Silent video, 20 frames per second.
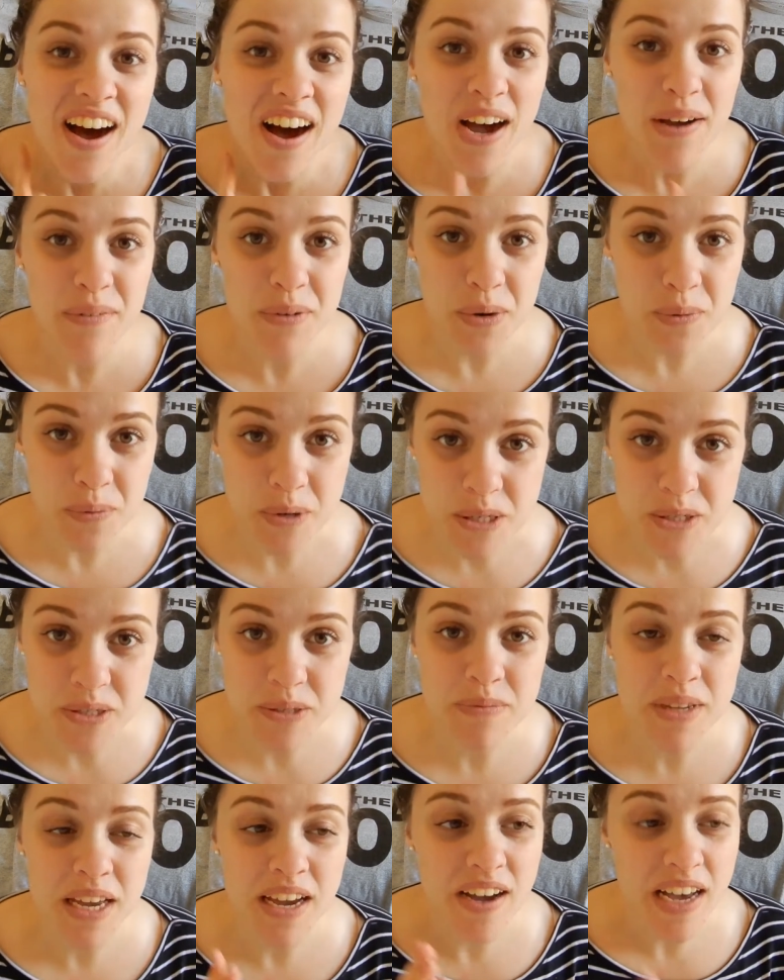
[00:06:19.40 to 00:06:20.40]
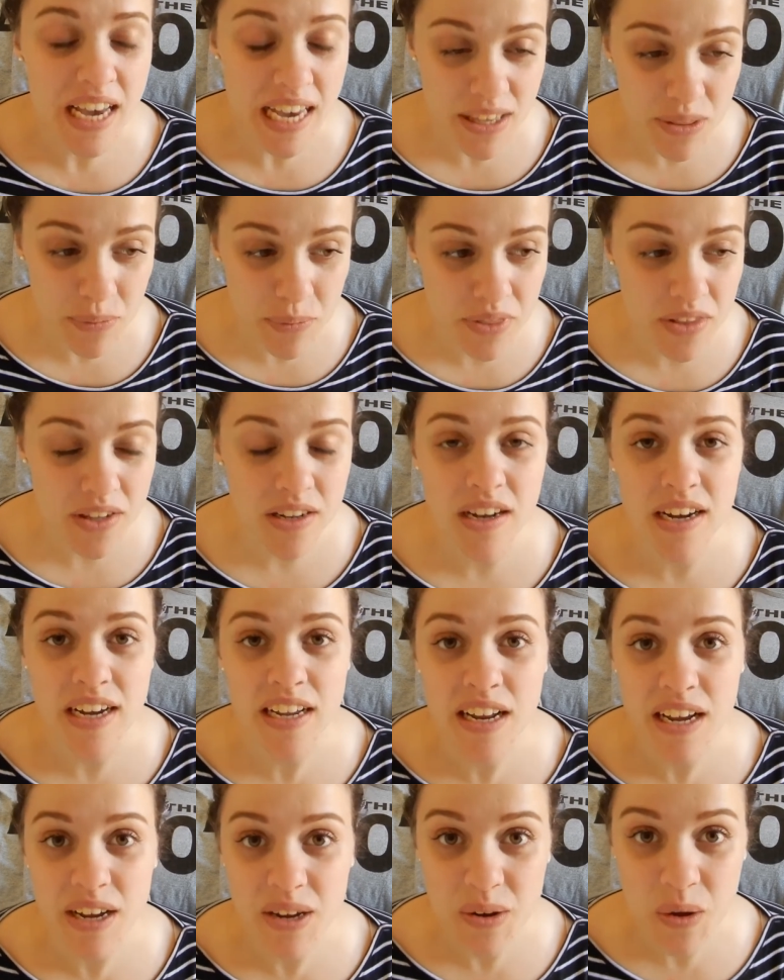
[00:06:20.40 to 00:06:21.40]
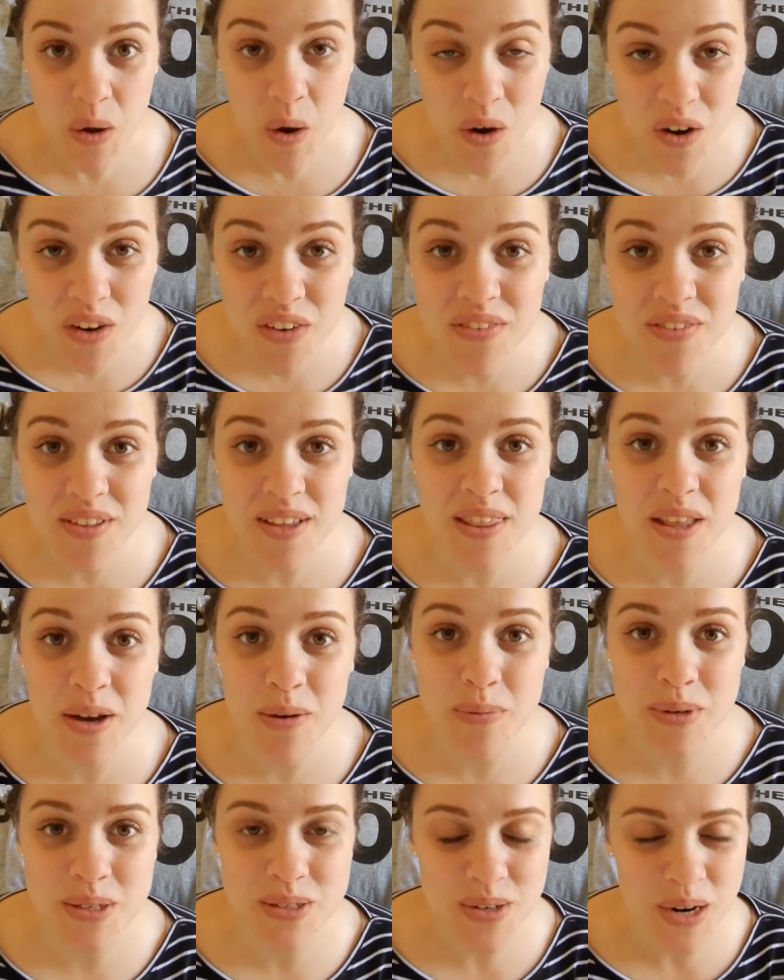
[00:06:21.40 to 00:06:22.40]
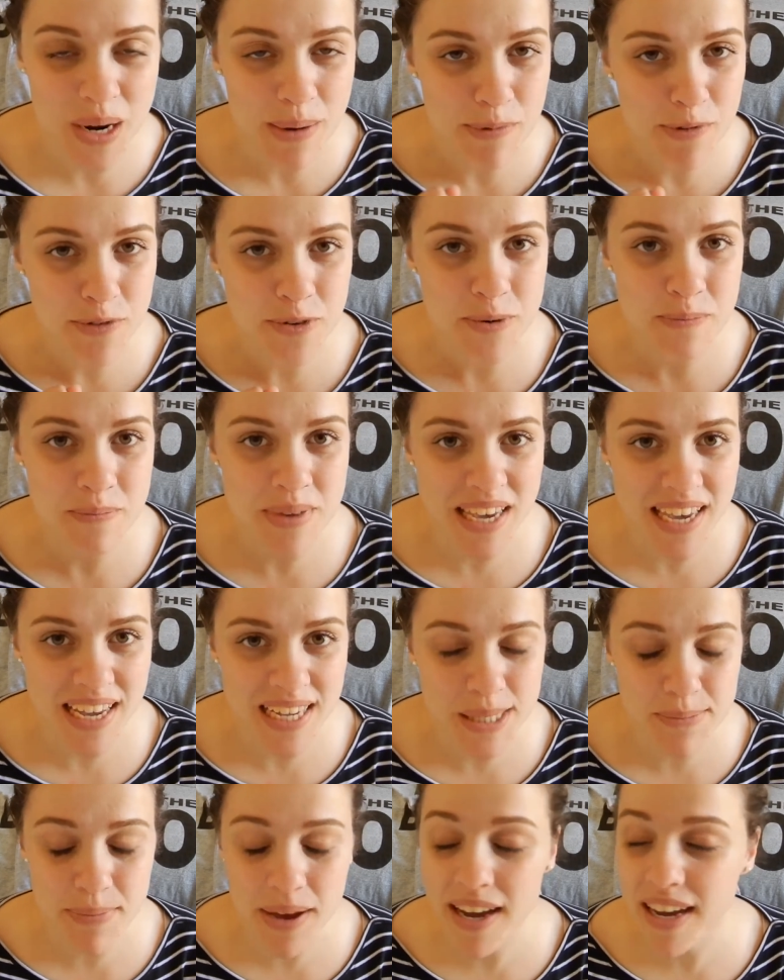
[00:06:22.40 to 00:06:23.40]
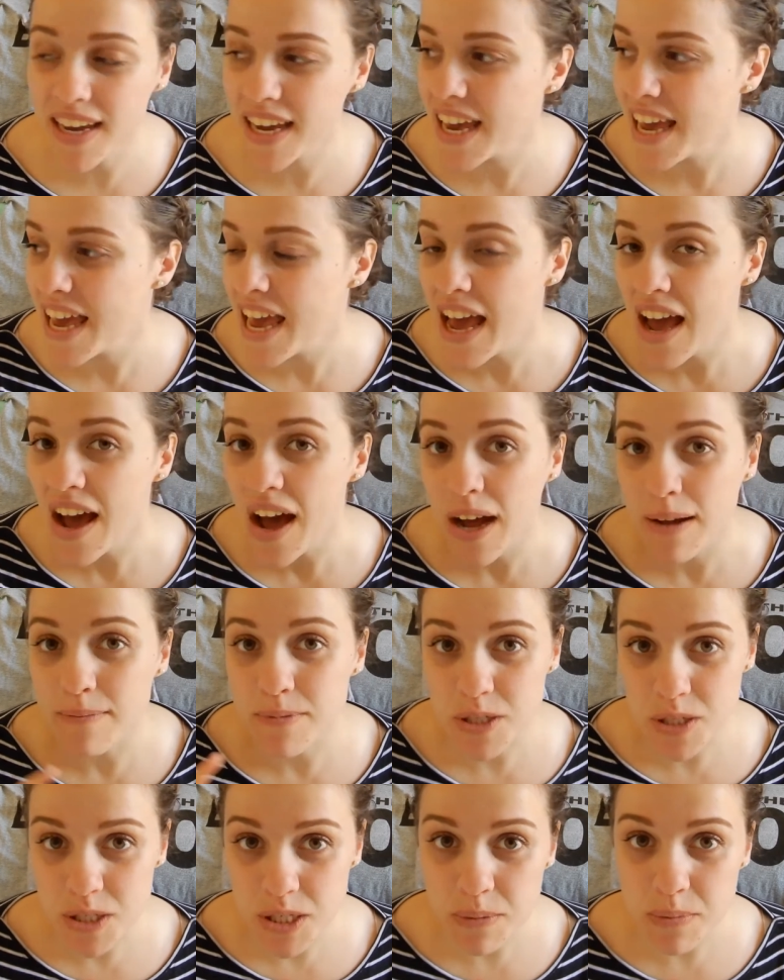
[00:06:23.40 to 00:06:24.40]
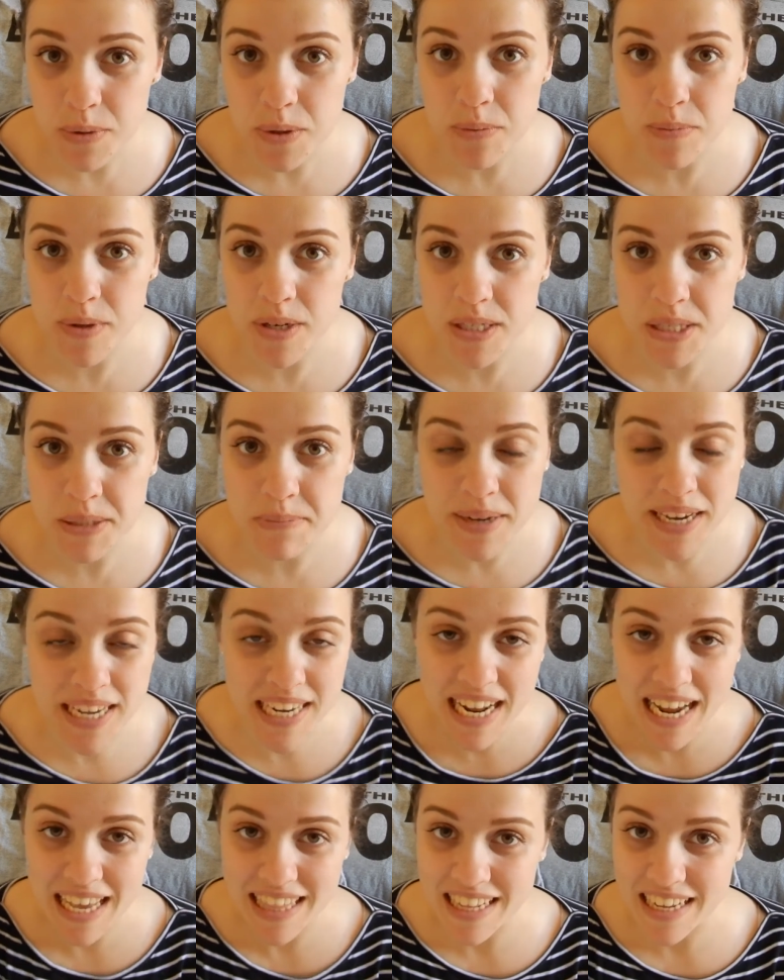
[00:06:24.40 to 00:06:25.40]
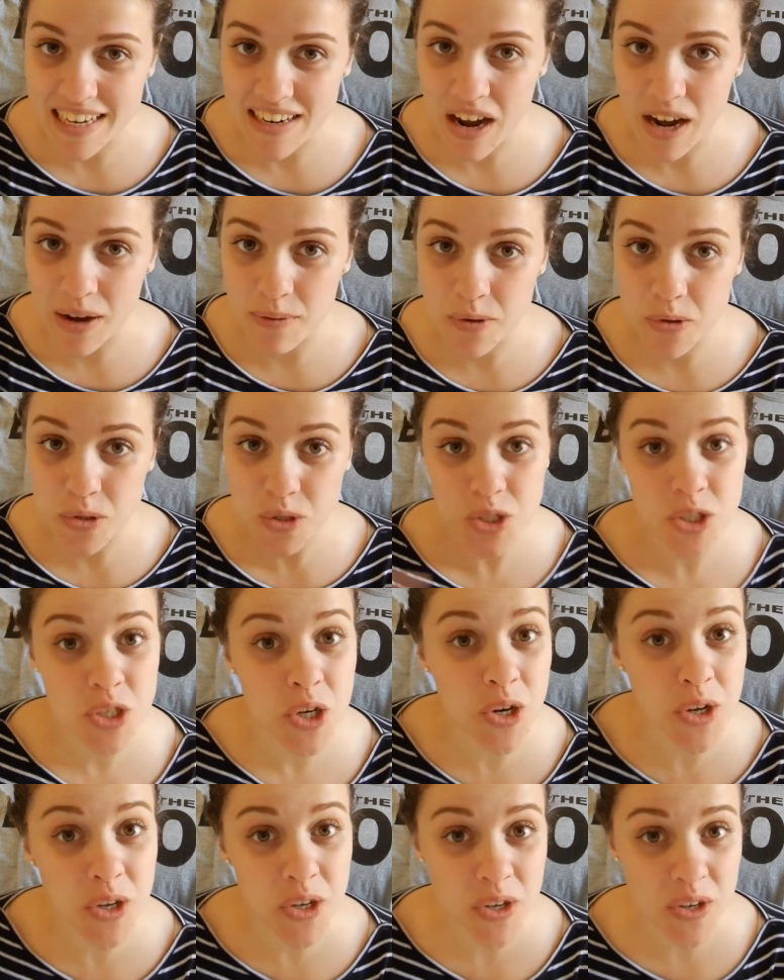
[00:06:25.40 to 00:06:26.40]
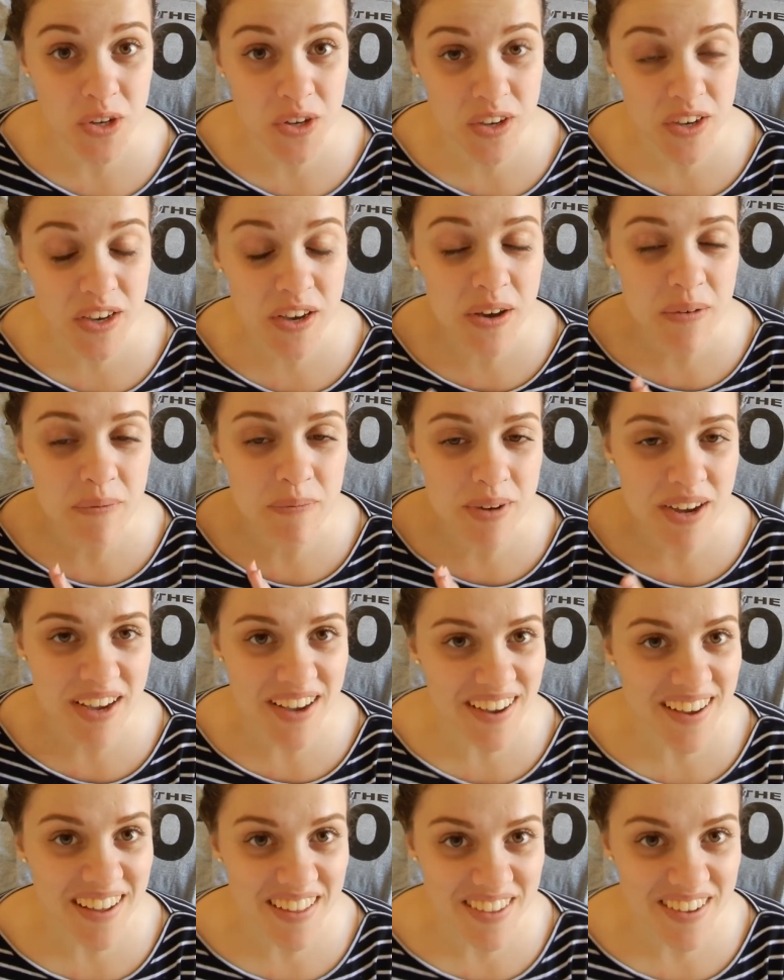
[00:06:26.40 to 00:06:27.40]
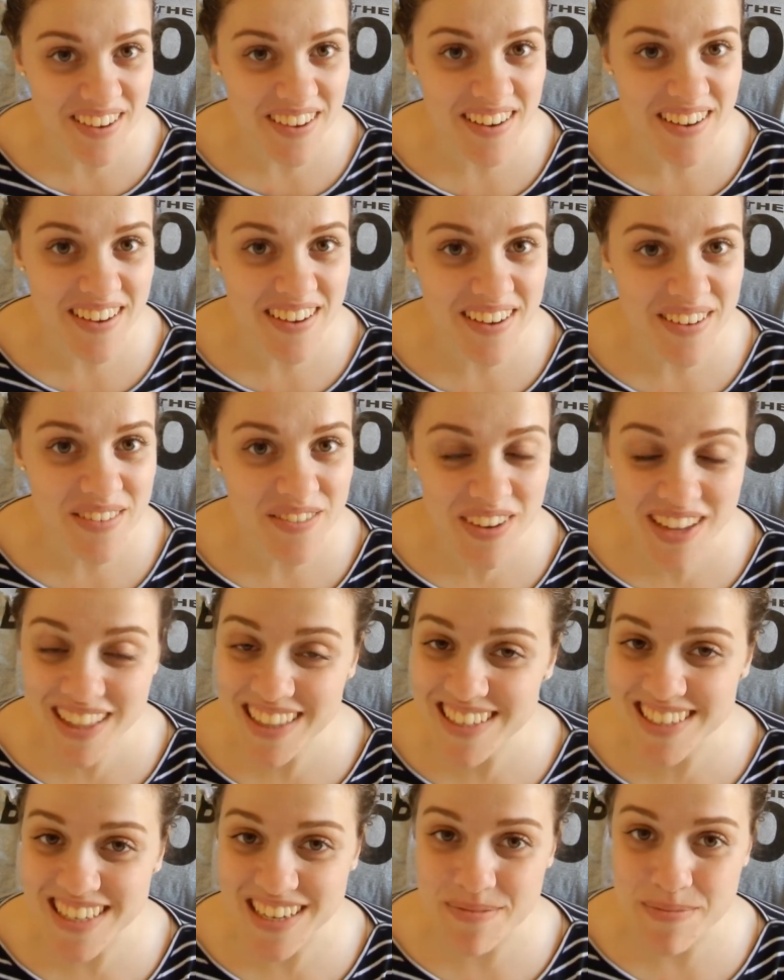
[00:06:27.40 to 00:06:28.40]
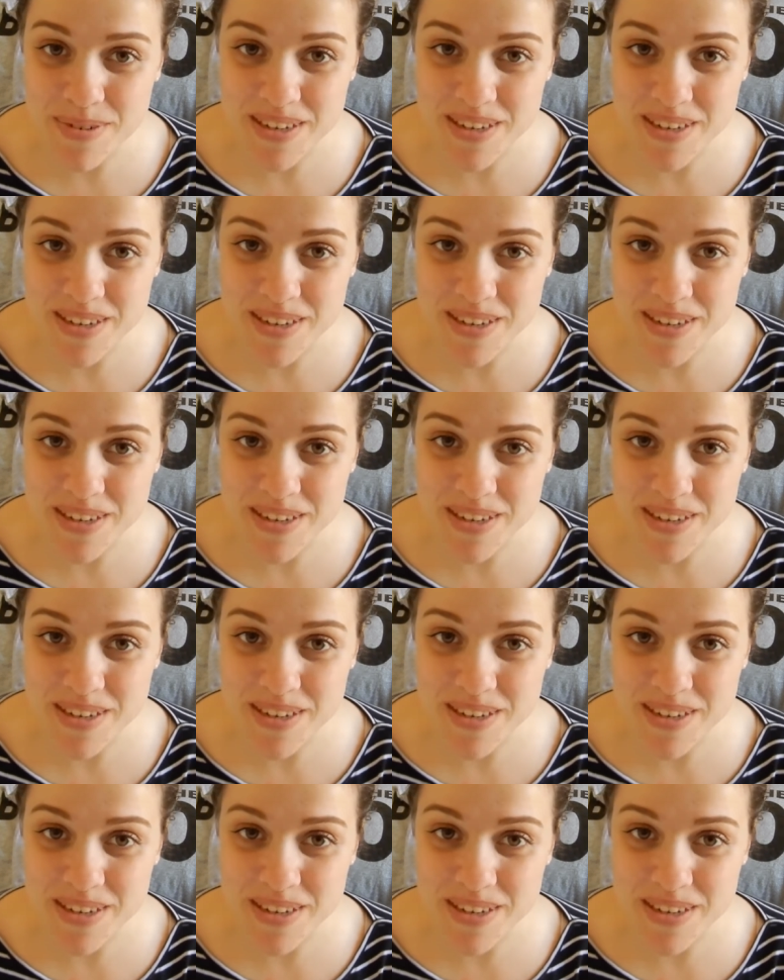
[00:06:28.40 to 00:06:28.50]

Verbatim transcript: I'm gonna wash them now, hang them on the line, and hopefully they'll be dry before Mick gets back. I'm just gonna put mirror to bed and then I will show you my other Father's Day